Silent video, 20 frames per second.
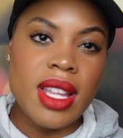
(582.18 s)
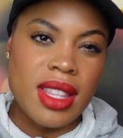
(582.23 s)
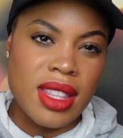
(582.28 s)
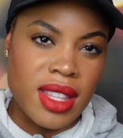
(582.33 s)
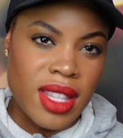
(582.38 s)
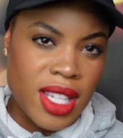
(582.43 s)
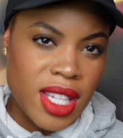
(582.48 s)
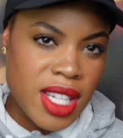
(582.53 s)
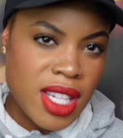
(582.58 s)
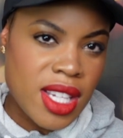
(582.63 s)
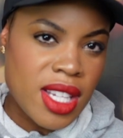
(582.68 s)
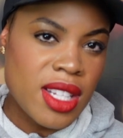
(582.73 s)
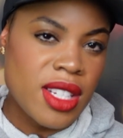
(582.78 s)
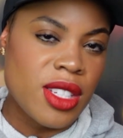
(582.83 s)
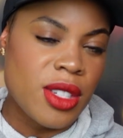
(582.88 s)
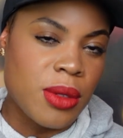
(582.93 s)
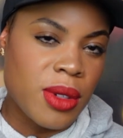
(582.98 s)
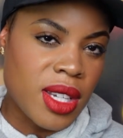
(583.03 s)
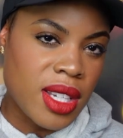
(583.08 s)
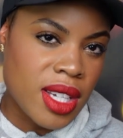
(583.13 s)
then
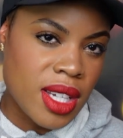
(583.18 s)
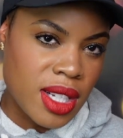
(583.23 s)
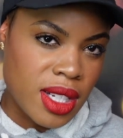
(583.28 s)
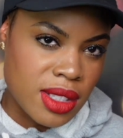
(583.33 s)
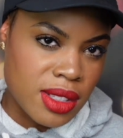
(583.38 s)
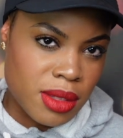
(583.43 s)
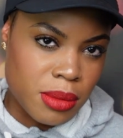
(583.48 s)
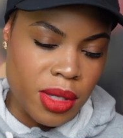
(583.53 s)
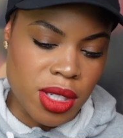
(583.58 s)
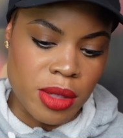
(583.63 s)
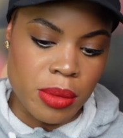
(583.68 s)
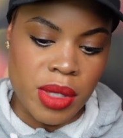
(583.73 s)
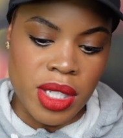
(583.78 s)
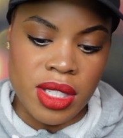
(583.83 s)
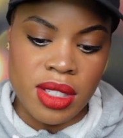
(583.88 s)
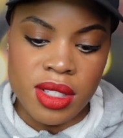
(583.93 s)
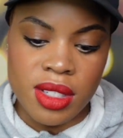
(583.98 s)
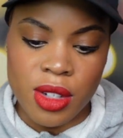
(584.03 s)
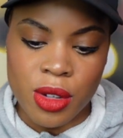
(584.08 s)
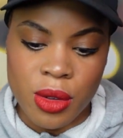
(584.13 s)
you can get into Bitter
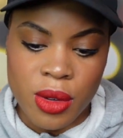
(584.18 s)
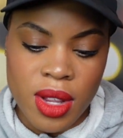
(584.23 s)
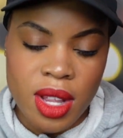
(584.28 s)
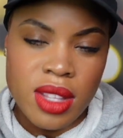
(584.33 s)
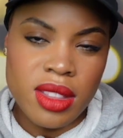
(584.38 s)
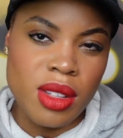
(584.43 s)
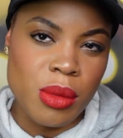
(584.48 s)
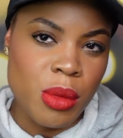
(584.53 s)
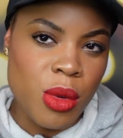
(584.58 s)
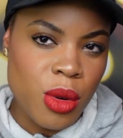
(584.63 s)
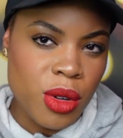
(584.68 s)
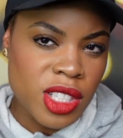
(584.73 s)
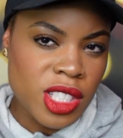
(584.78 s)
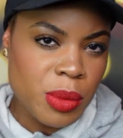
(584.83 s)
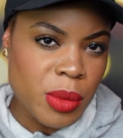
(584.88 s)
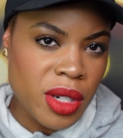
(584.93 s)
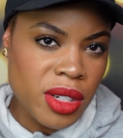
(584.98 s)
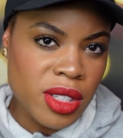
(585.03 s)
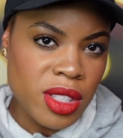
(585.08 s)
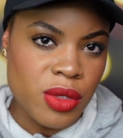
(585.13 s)
Peach. So the more
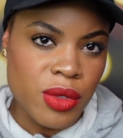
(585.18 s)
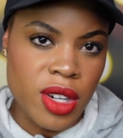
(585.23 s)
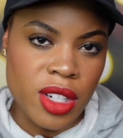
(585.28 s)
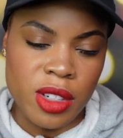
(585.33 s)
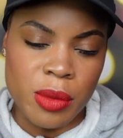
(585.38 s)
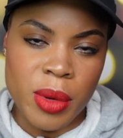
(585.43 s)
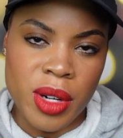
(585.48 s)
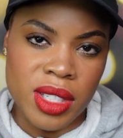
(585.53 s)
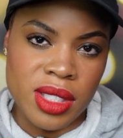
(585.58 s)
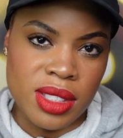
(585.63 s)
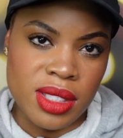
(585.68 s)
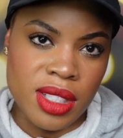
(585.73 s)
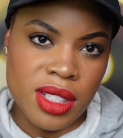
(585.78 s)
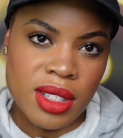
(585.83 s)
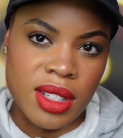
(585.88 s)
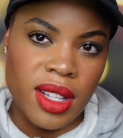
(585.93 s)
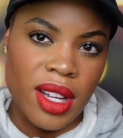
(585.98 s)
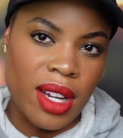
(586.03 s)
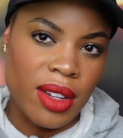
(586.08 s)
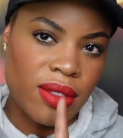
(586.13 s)
experienced fragrant person in
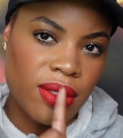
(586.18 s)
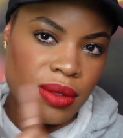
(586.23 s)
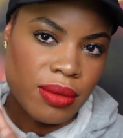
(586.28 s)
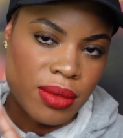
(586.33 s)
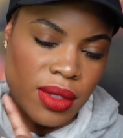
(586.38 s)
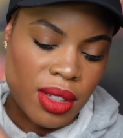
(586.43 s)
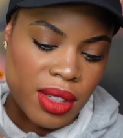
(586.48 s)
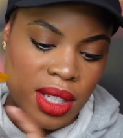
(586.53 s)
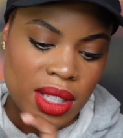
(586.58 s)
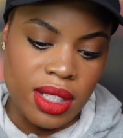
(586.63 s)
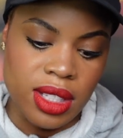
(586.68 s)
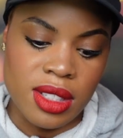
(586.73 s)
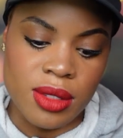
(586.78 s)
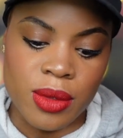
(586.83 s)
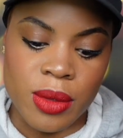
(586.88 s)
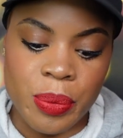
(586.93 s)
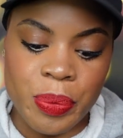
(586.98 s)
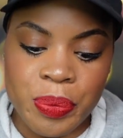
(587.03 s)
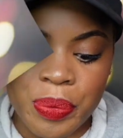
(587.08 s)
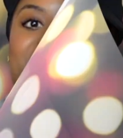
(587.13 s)
your life, you can get this
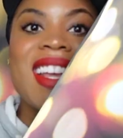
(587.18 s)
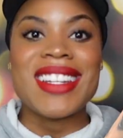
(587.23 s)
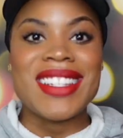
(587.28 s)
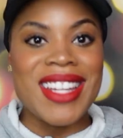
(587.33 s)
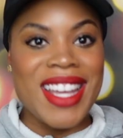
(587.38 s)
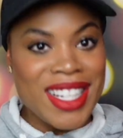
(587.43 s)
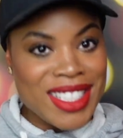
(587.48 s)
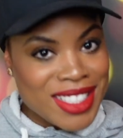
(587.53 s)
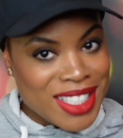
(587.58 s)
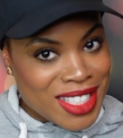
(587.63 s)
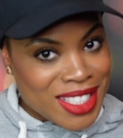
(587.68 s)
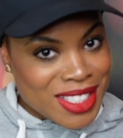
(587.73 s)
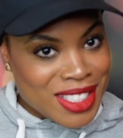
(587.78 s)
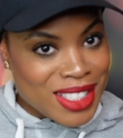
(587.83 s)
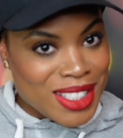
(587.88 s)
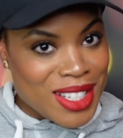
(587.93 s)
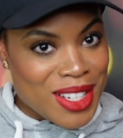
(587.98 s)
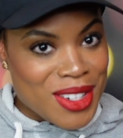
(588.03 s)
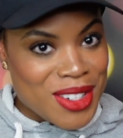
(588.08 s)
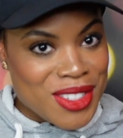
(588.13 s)
one. Now let's get
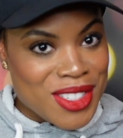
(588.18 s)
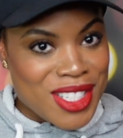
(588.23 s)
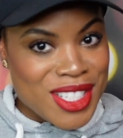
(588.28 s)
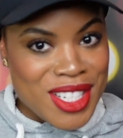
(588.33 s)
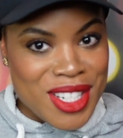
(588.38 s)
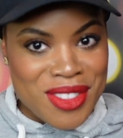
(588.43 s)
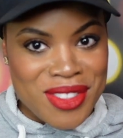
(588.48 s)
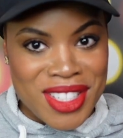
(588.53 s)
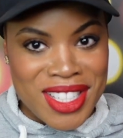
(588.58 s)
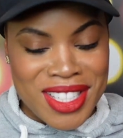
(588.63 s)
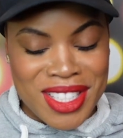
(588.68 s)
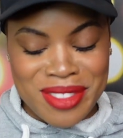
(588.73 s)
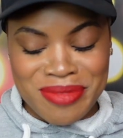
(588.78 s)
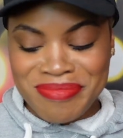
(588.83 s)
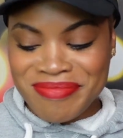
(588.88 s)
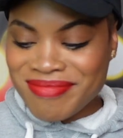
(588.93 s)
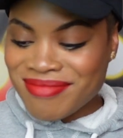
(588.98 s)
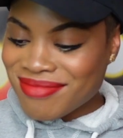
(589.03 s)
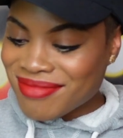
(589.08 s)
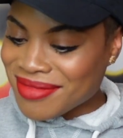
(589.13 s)
into longevity.
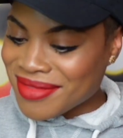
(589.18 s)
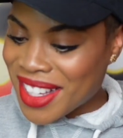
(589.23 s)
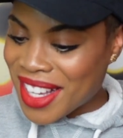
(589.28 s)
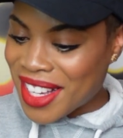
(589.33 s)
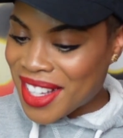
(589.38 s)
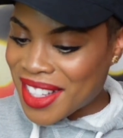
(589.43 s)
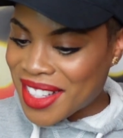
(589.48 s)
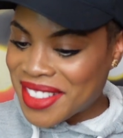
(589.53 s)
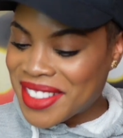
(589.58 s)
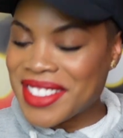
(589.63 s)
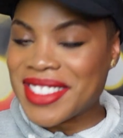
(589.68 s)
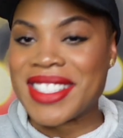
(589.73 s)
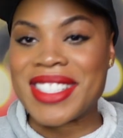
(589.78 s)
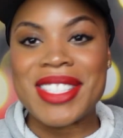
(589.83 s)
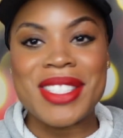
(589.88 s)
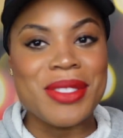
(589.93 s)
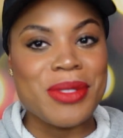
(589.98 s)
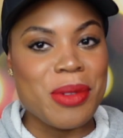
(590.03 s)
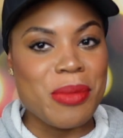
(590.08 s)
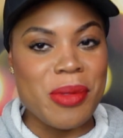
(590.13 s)
Ah,
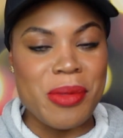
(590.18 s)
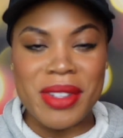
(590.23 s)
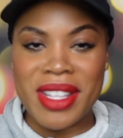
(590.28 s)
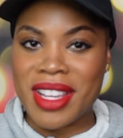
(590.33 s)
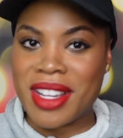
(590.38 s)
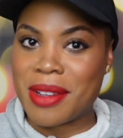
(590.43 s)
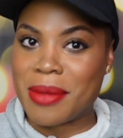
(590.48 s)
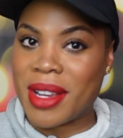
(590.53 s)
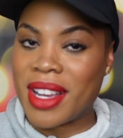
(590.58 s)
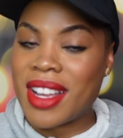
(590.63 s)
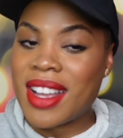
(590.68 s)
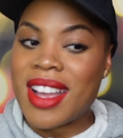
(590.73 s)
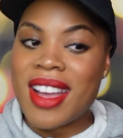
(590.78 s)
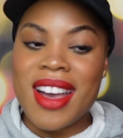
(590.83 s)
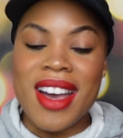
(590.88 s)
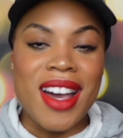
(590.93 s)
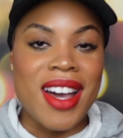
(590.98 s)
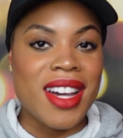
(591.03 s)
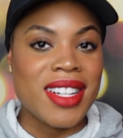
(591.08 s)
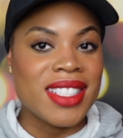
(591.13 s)
this is what people care about.
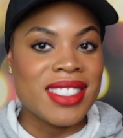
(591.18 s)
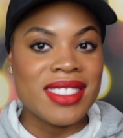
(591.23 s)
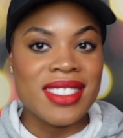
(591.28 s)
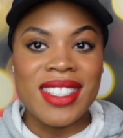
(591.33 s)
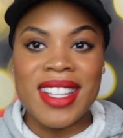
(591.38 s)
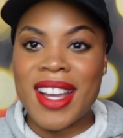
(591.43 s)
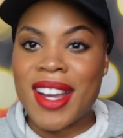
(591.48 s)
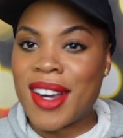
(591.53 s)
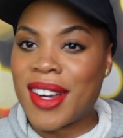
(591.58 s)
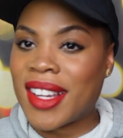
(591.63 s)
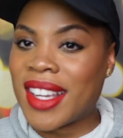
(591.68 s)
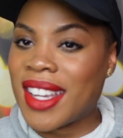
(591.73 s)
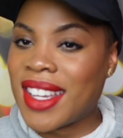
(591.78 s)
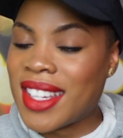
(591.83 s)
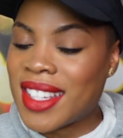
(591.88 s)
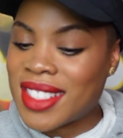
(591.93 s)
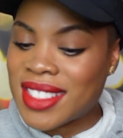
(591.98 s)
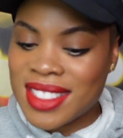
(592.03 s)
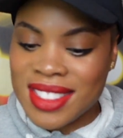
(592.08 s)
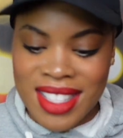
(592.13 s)
Honestly, y'all,
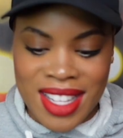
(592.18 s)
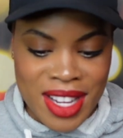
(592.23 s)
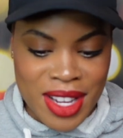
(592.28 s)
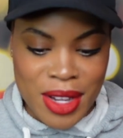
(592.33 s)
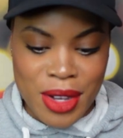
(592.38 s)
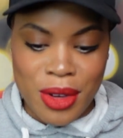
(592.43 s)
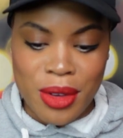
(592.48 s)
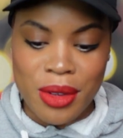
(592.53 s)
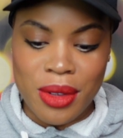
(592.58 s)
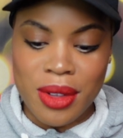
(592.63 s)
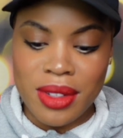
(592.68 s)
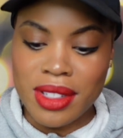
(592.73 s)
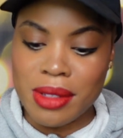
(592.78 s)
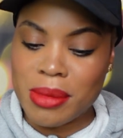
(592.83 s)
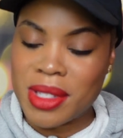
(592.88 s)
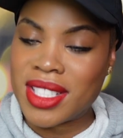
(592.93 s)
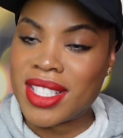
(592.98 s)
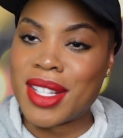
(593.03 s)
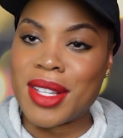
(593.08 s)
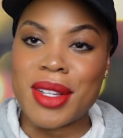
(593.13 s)
hands down, let
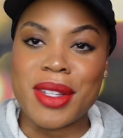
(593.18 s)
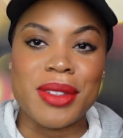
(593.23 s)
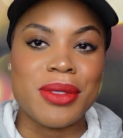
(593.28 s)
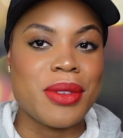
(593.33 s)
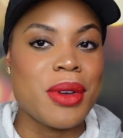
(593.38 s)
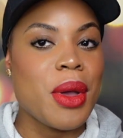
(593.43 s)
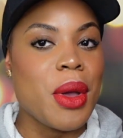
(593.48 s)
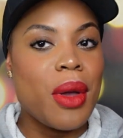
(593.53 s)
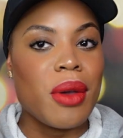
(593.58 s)
me tell you,